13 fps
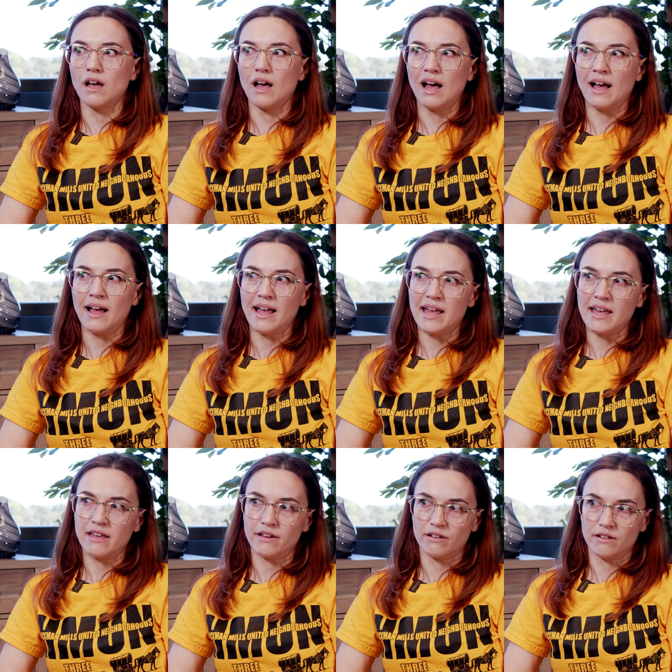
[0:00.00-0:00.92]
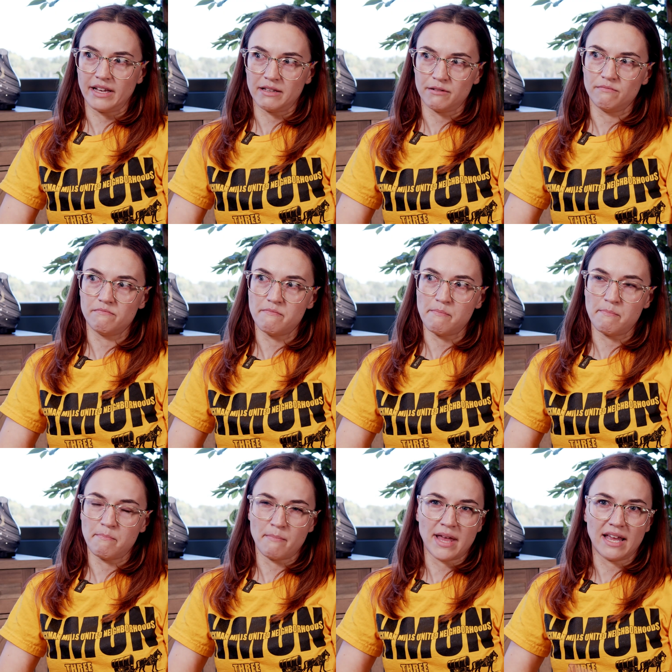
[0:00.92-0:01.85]
I had
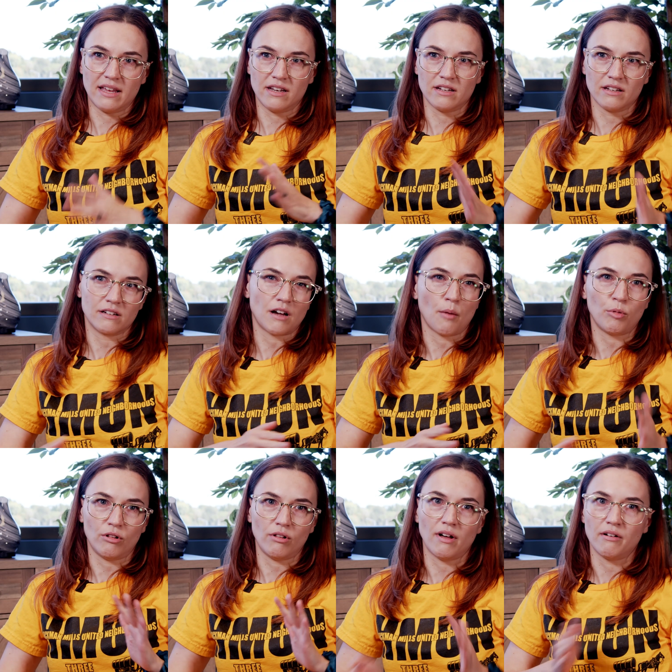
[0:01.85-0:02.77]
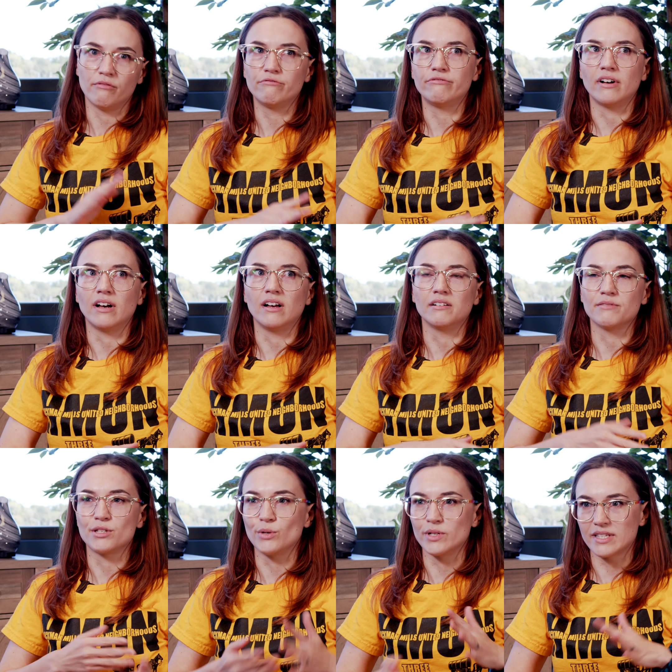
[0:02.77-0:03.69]
made a couple of
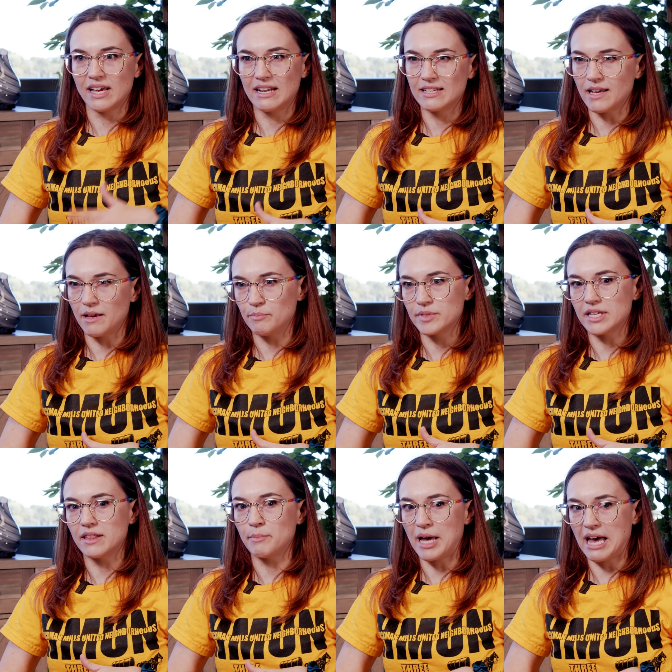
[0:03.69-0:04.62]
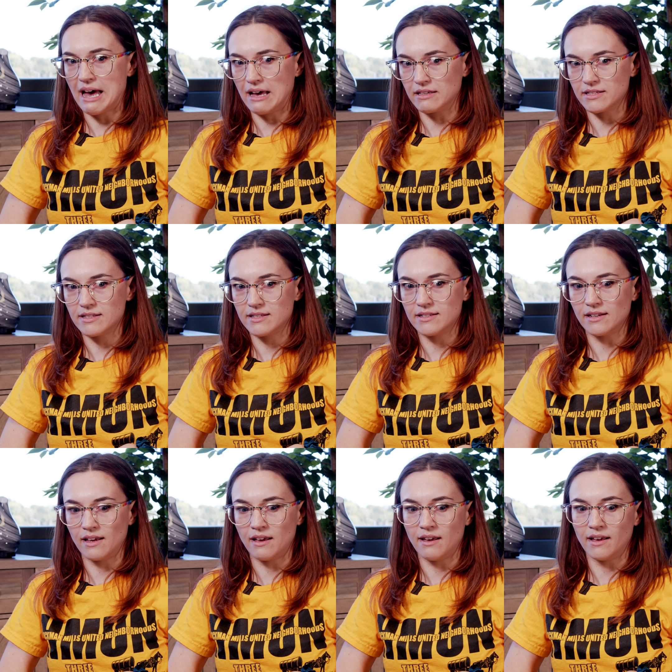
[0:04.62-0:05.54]
suicide attempts in the past,
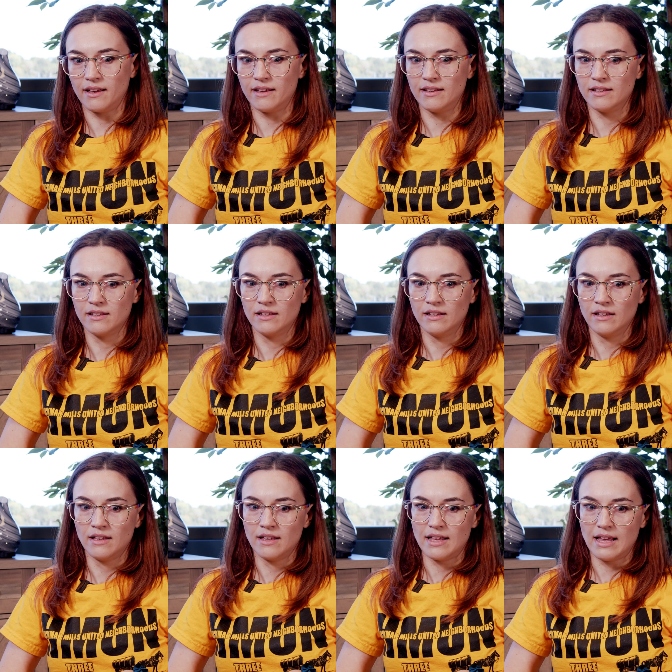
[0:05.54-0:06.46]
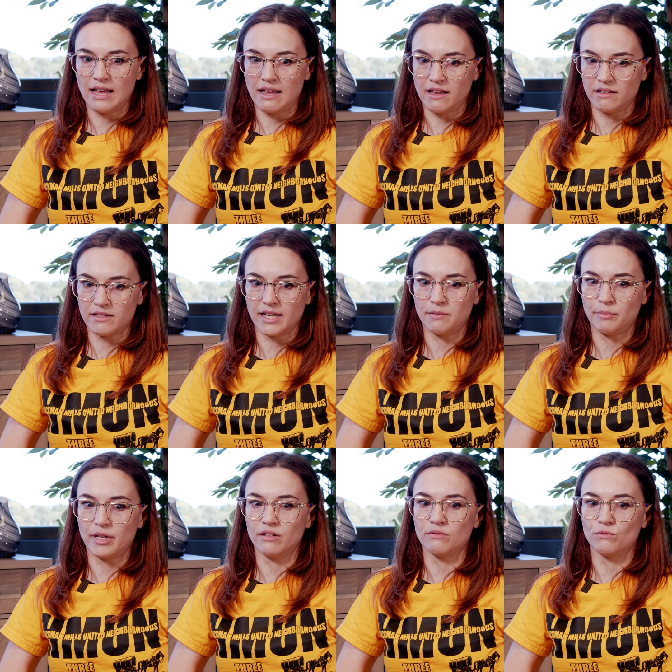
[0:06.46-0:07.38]
and had
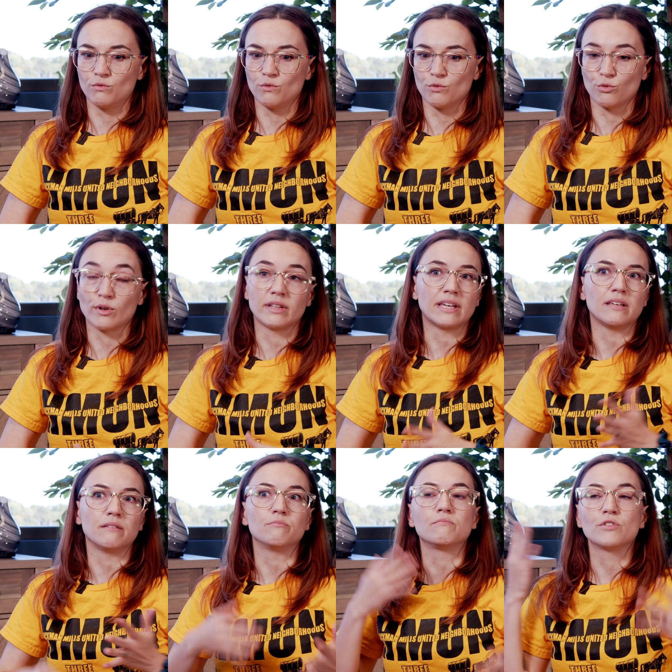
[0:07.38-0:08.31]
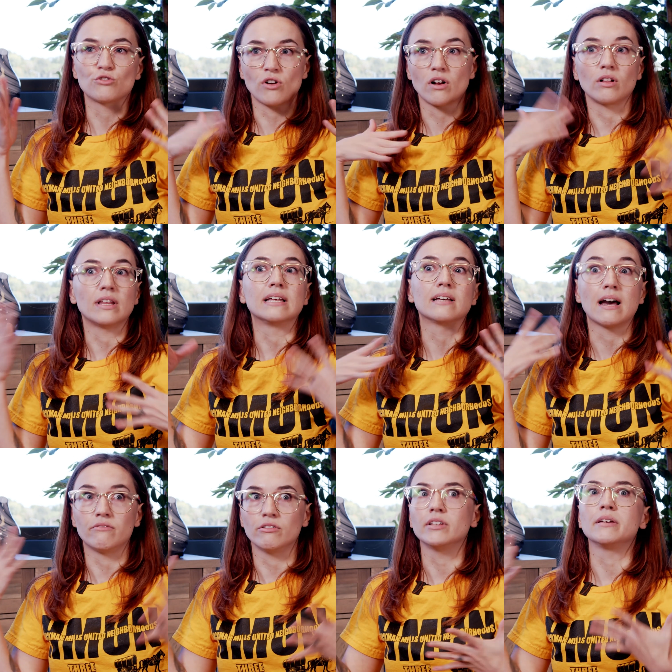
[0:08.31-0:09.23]
been really struggling
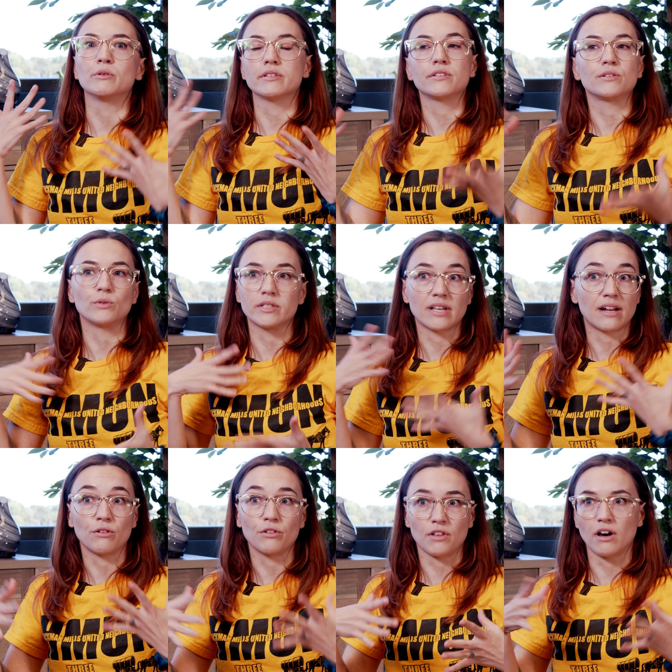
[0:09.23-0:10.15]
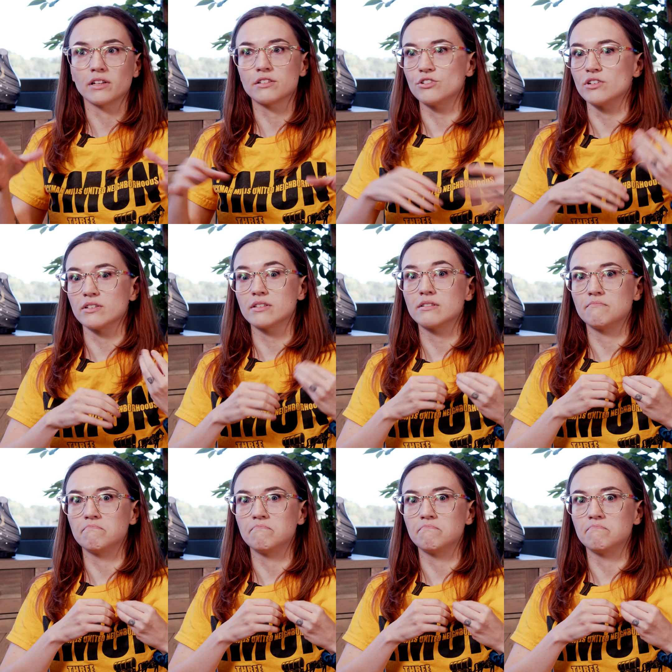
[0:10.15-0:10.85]
heavily with suicidal thoughts just